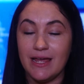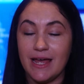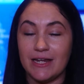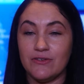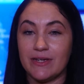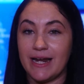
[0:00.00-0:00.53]

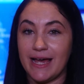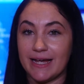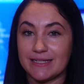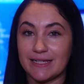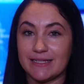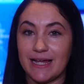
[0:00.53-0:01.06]
and you can
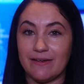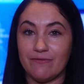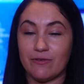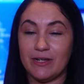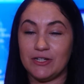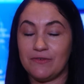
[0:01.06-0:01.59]
access that
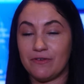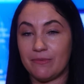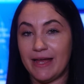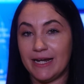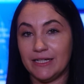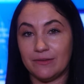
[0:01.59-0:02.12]
information from
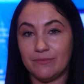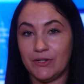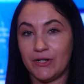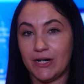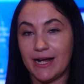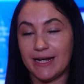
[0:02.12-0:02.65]
any
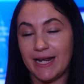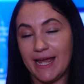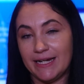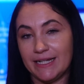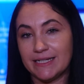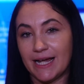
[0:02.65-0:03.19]
computer at
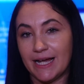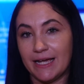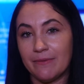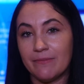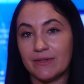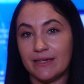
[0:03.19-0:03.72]
any
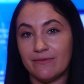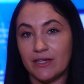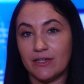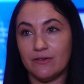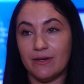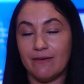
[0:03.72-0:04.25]
time, giving
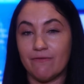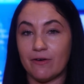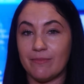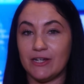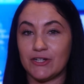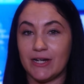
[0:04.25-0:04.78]
you
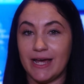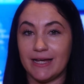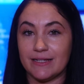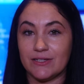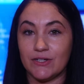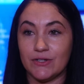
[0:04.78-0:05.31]
information
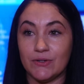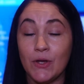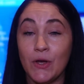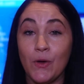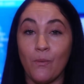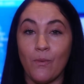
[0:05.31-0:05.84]
as to
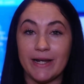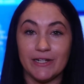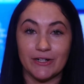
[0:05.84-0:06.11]
when your